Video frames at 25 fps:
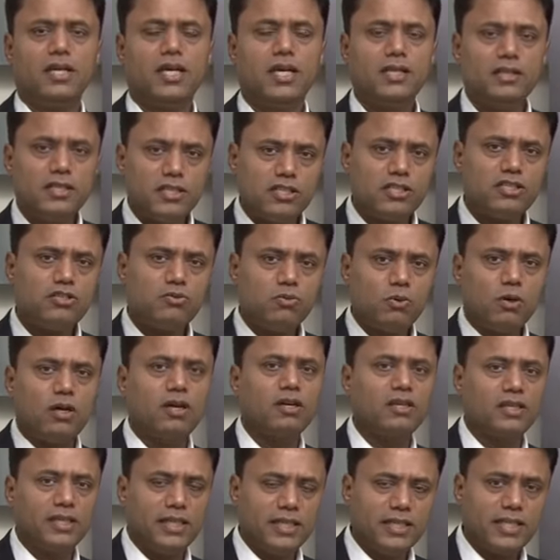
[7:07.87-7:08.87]
And this is
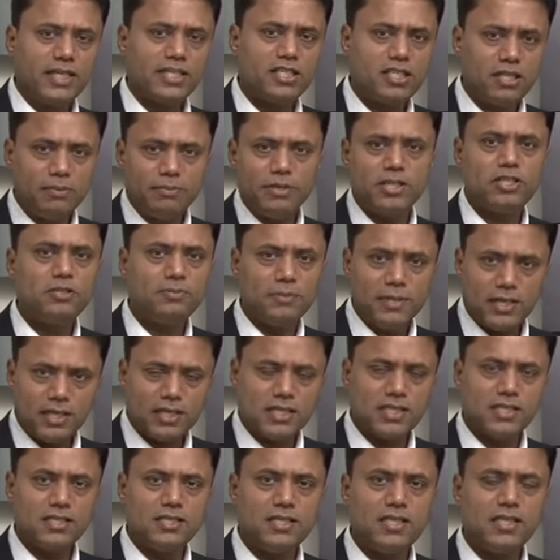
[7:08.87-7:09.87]
what industry
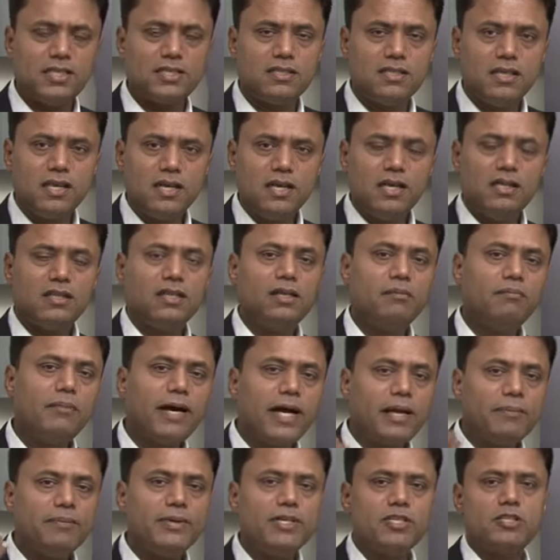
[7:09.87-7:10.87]
benchmark is this, then
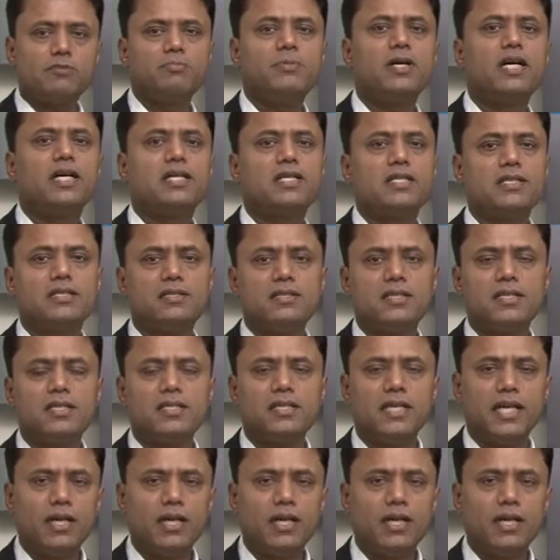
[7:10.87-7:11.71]
my benchmark is this.